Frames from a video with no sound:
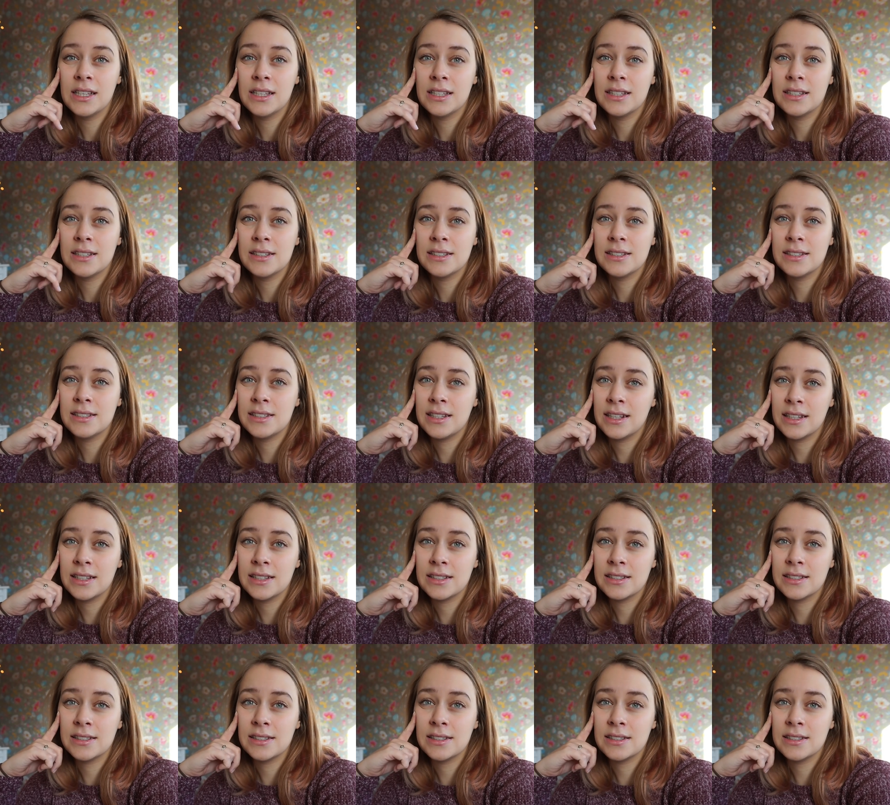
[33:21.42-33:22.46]

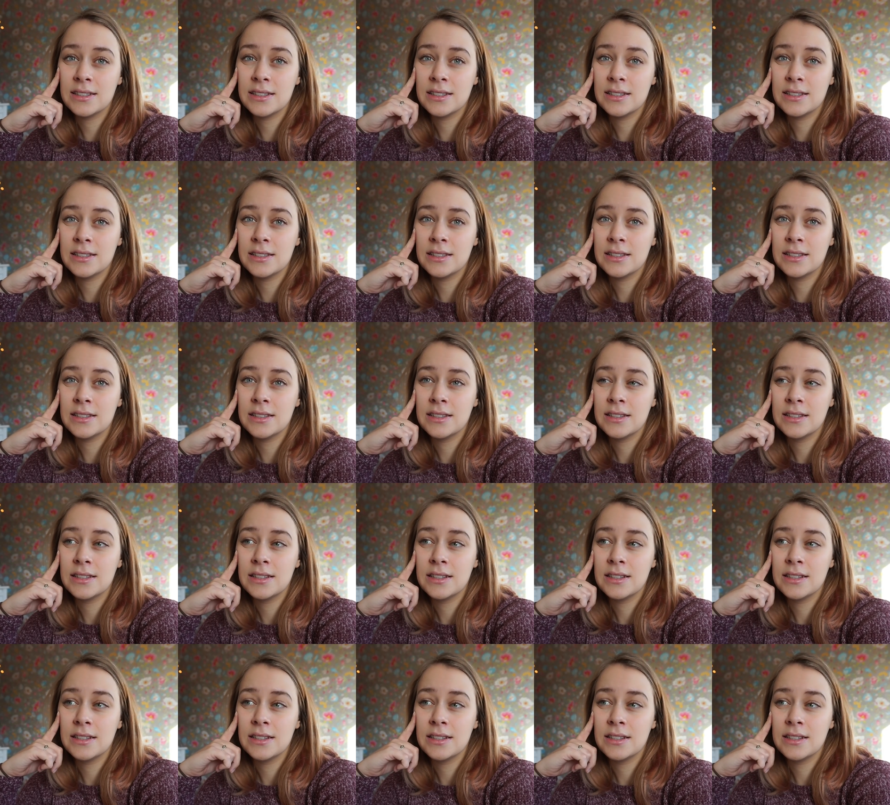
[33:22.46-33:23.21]
(silence)